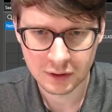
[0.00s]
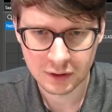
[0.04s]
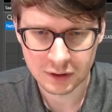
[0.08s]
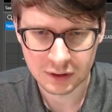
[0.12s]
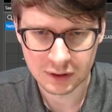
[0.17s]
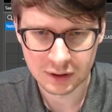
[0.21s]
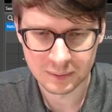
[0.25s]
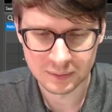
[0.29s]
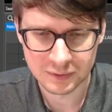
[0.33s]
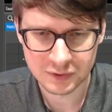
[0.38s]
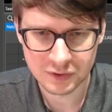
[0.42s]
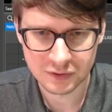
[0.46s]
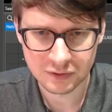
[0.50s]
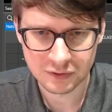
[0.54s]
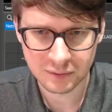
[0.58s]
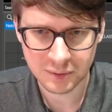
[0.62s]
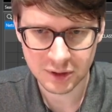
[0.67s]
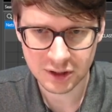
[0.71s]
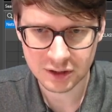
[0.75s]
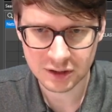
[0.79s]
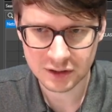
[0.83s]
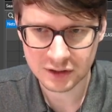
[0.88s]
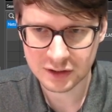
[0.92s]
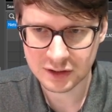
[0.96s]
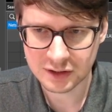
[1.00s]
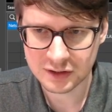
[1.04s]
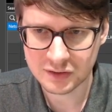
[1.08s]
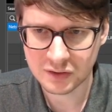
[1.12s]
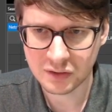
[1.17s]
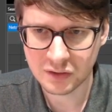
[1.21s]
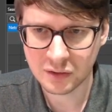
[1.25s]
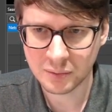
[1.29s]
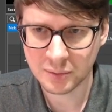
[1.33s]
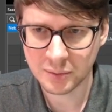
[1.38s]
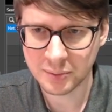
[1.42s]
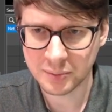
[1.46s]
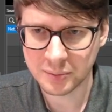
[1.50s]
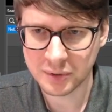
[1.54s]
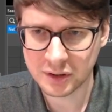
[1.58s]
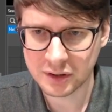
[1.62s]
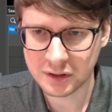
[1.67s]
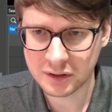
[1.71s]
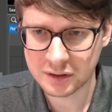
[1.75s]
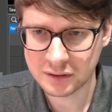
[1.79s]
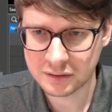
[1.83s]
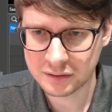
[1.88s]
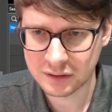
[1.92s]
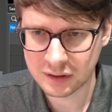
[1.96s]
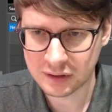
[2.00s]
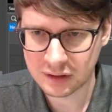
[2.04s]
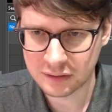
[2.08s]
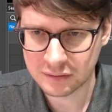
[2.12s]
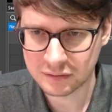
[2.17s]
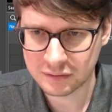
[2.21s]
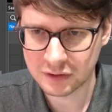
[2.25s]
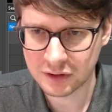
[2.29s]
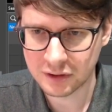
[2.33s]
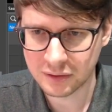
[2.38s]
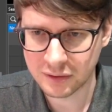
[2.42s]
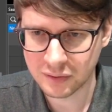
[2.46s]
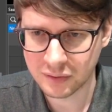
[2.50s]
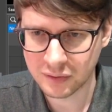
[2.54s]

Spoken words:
So we make it just a little bit bigger. You know what,